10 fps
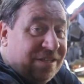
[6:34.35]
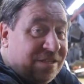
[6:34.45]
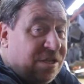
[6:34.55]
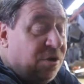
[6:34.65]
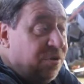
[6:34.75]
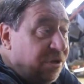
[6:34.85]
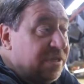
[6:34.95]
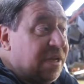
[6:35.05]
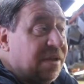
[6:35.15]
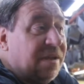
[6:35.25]
So there's
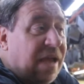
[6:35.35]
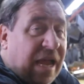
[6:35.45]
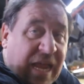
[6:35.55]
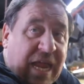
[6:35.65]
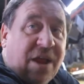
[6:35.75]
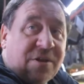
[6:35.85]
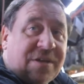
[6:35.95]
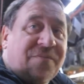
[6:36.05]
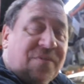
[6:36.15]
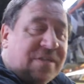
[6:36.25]
a hair
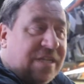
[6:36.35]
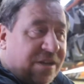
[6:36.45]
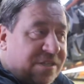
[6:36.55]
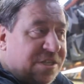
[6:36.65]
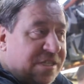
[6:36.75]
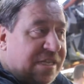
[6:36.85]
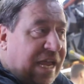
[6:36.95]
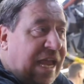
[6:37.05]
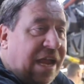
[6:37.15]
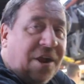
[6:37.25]
difference there. It's just a
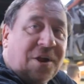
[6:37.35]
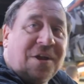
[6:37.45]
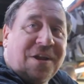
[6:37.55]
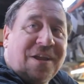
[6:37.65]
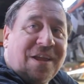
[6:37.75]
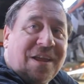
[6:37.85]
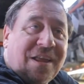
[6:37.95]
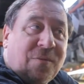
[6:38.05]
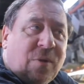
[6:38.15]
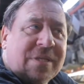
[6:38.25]
hair.
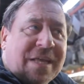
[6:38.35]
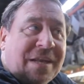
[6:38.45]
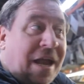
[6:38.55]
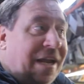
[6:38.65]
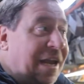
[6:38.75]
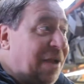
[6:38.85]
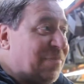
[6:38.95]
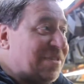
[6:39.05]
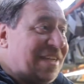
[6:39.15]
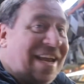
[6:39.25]
What is that,
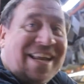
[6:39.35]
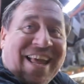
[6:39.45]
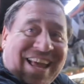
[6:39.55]
99%?